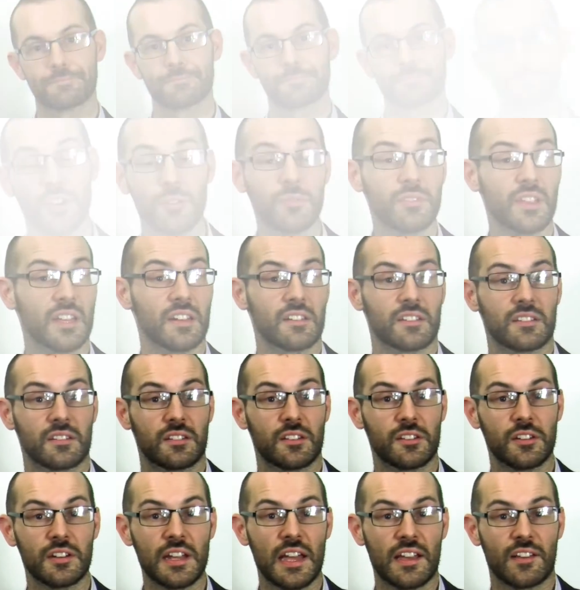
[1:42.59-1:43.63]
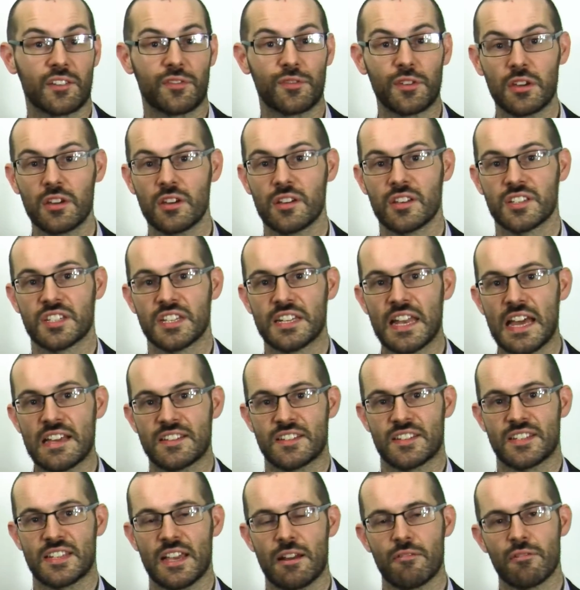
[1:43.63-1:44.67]
I don't think that the next few years are
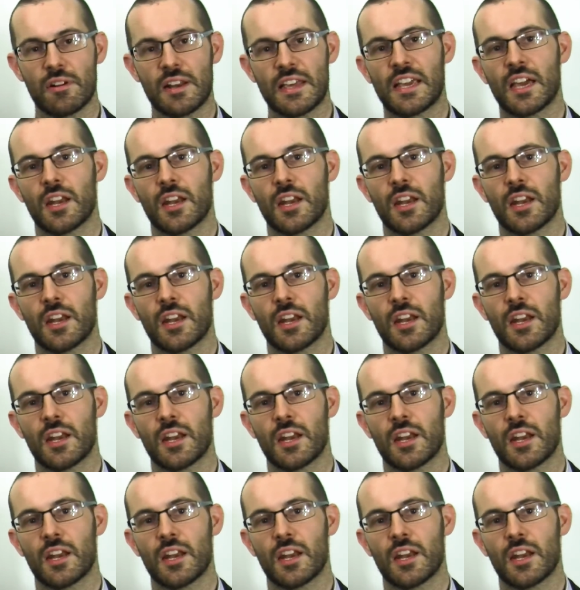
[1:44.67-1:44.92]
necessarily